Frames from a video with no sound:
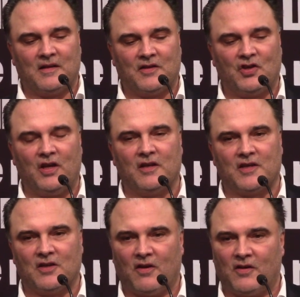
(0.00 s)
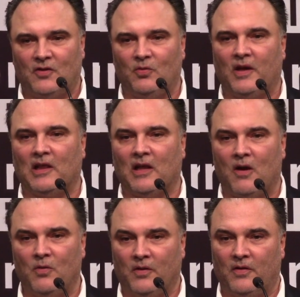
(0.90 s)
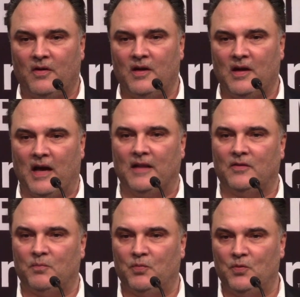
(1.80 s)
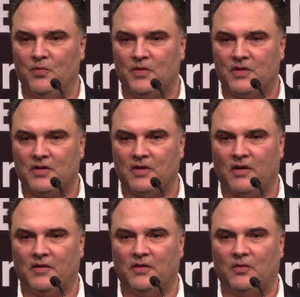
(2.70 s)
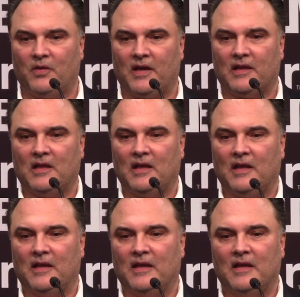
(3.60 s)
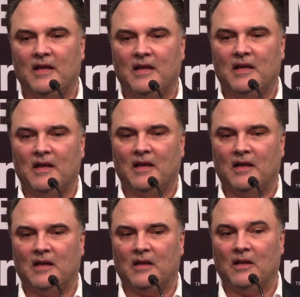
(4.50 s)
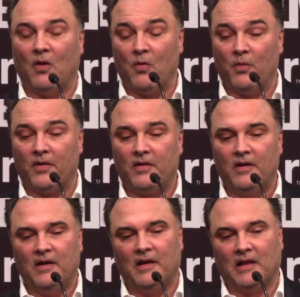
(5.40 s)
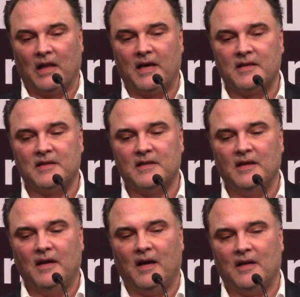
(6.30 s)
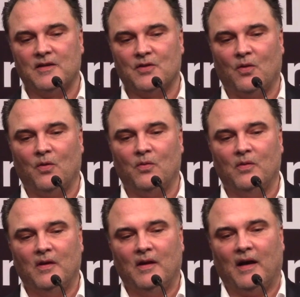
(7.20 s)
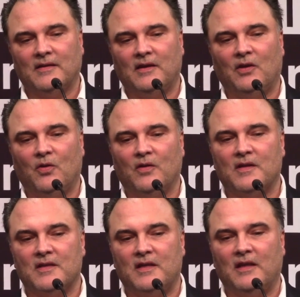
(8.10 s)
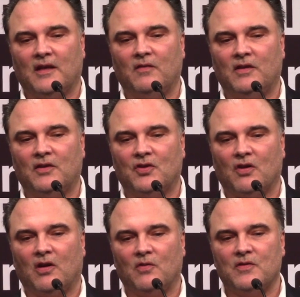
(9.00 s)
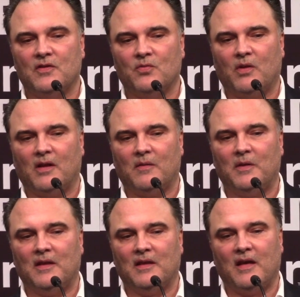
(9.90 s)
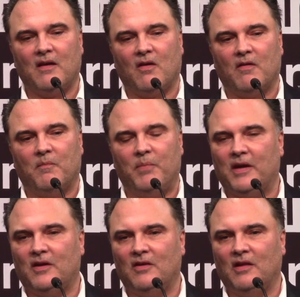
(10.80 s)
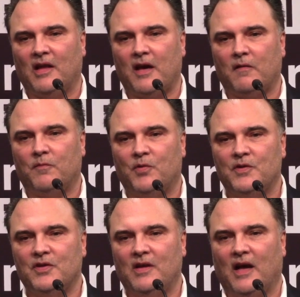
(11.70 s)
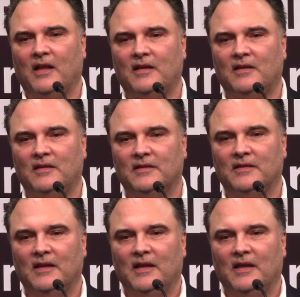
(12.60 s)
cheers started to get louder and the boos started to get lower and less. And so I think you're gonna see that with the Charlos as well. I mean, they are bigger than life personalities.